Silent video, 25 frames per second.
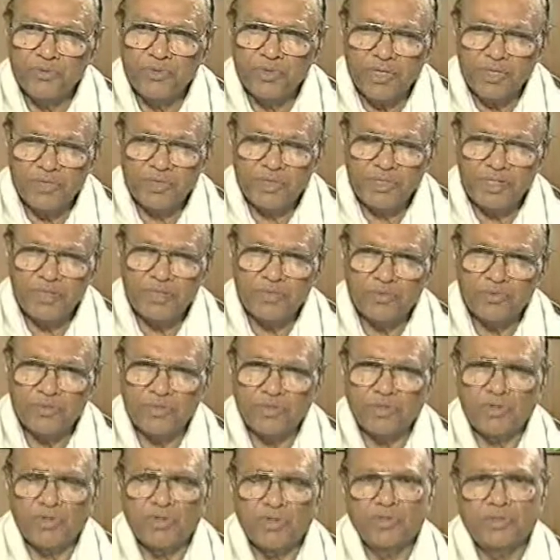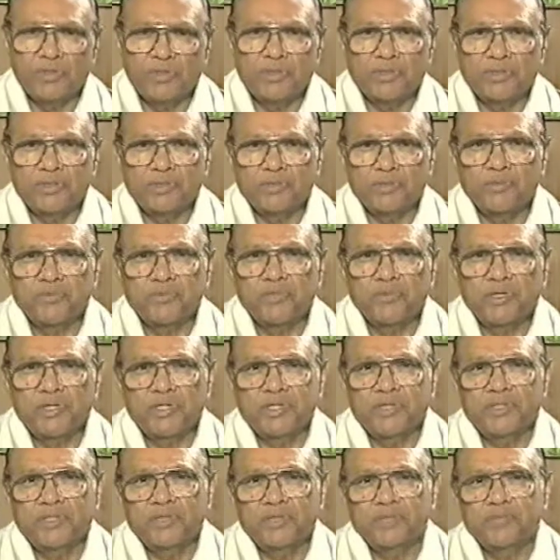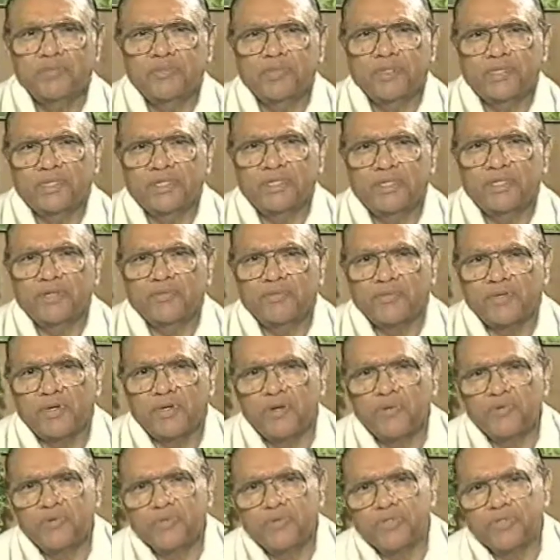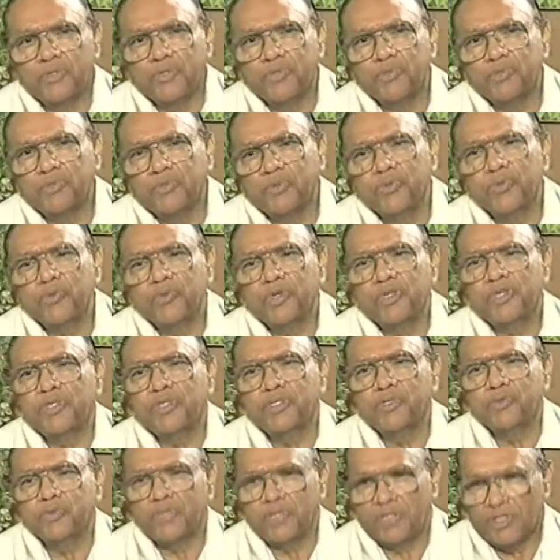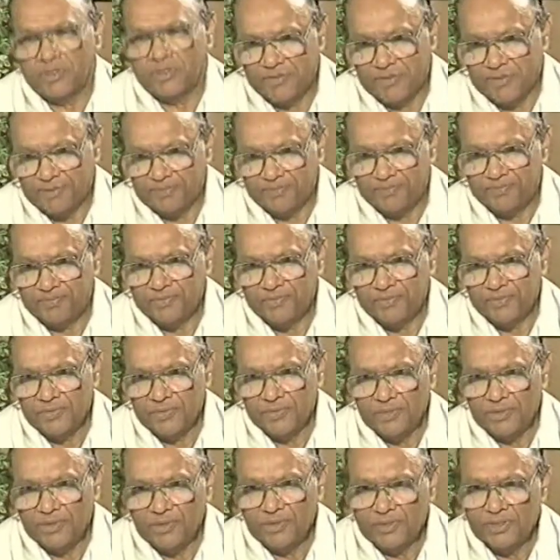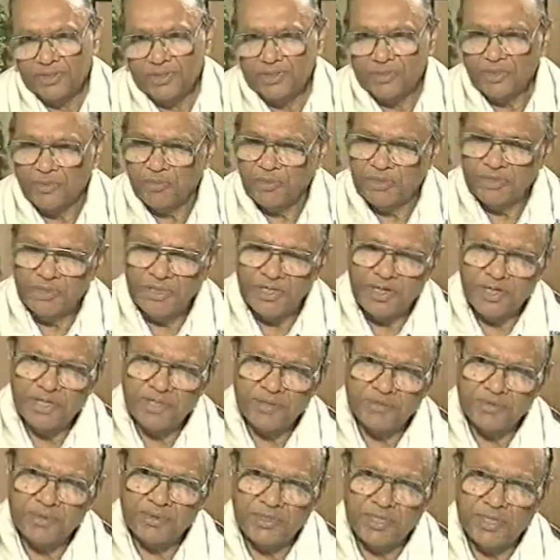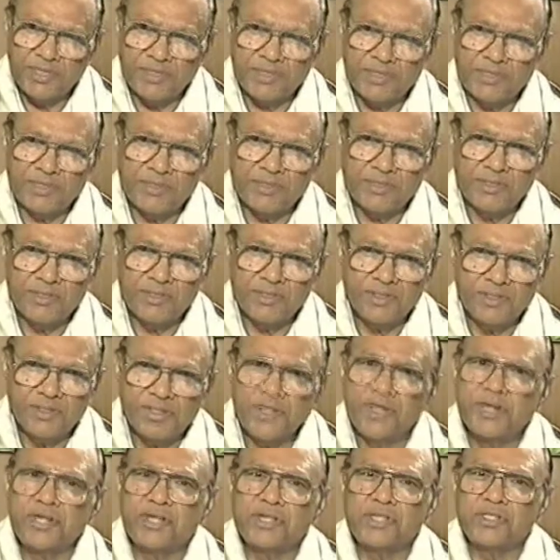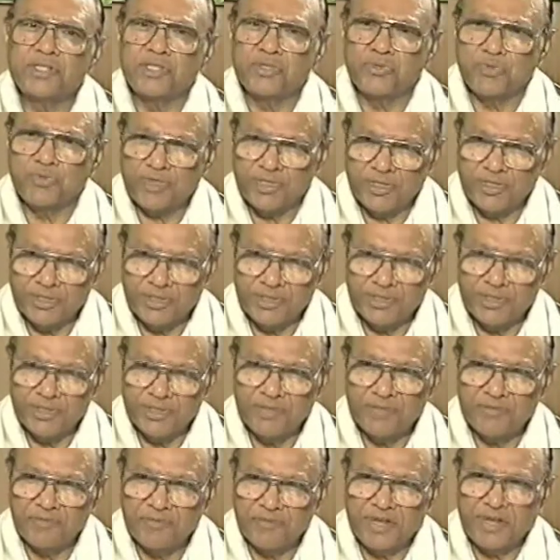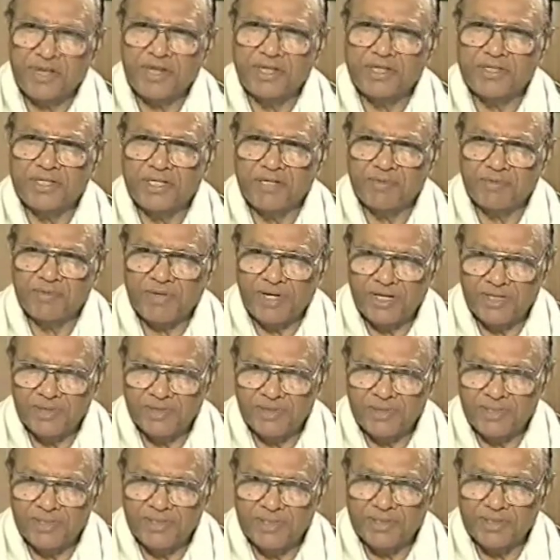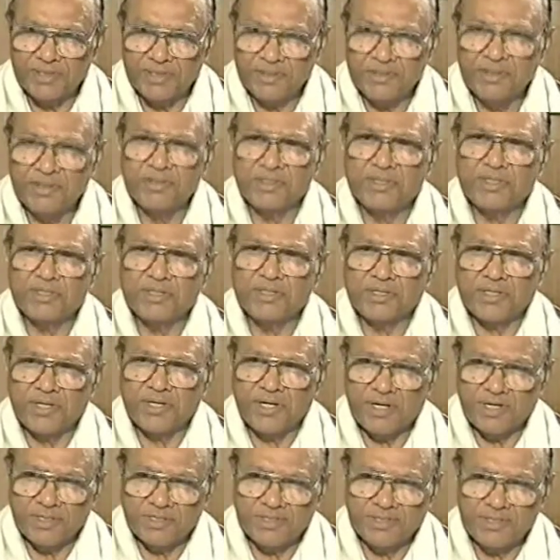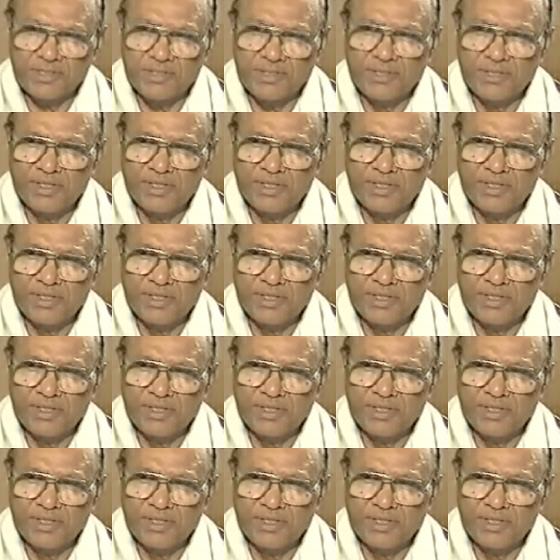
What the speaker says: we are trying to work out what is the method of how we should improve on each one of them. There are some other items like credit squeeze, financial availability, interest cost.